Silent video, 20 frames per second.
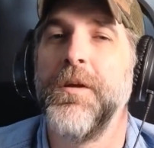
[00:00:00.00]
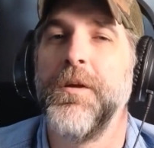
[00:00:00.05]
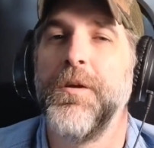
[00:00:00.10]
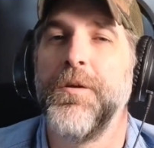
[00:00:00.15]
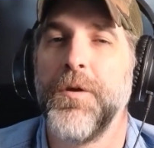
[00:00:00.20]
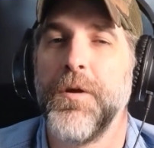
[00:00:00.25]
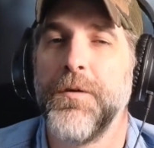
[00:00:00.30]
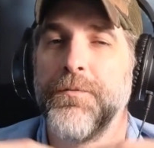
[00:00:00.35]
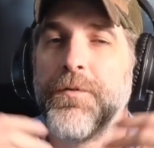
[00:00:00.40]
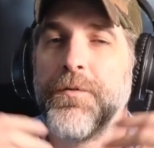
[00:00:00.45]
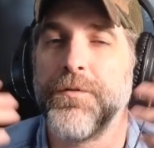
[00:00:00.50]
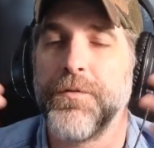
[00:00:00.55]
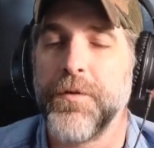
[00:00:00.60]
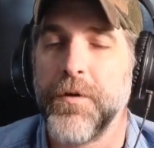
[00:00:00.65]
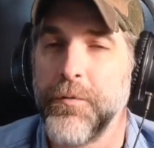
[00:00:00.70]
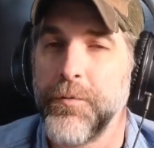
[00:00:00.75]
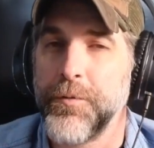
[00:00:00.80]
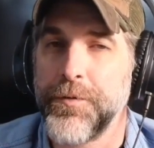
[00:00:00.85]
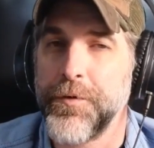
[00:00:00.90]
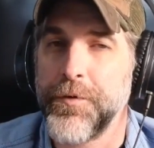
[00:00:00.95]
you have to
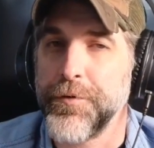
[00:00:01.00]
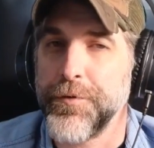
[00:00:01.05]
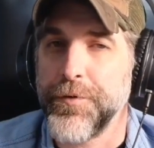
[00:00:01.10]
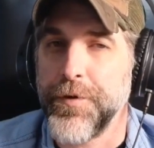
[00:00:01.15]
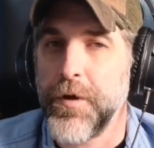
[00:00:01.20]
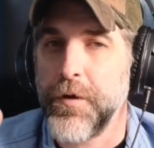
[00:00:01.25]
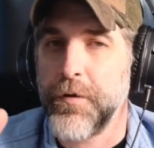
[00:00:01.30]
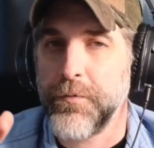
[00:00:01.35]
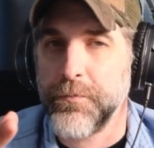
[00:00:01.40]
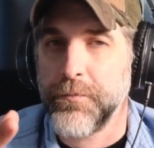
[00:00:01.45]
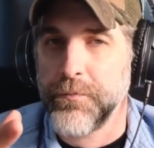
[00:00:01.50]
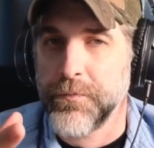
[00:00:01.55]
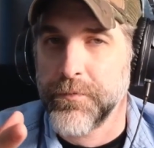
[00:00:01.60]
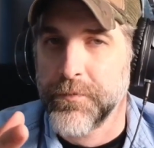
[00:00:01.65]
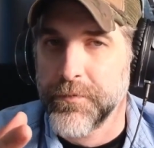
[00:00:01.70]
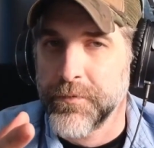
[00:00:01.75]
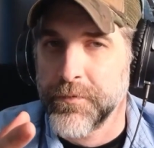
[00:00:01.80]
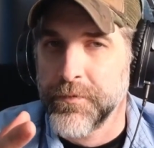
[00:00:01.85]
start with your knowns.